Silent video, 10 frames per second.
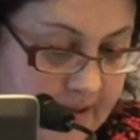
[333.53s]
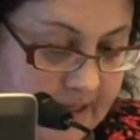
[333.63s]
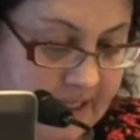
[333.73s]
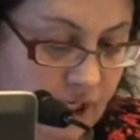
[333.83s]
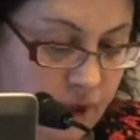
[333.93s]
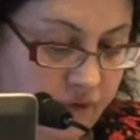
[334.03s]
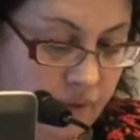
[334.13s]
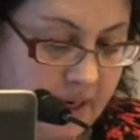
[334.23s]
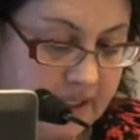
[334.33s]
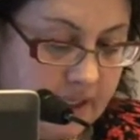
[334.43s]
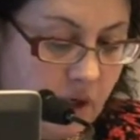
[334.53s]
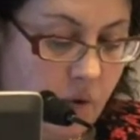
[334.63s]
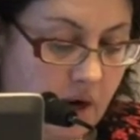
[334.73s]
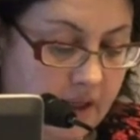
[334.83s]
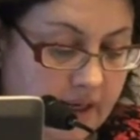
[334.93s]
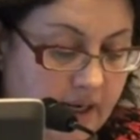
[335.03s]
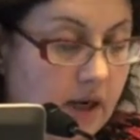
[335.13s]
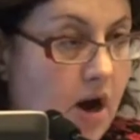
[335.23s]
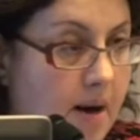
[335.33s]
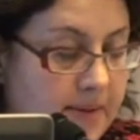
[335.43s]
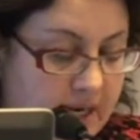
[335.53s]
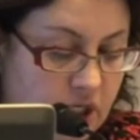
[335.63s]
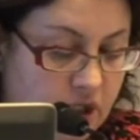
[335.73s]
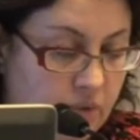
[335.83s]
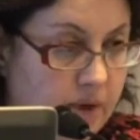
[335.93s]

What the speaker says: The Centre for Rights and Equality and Accommodation,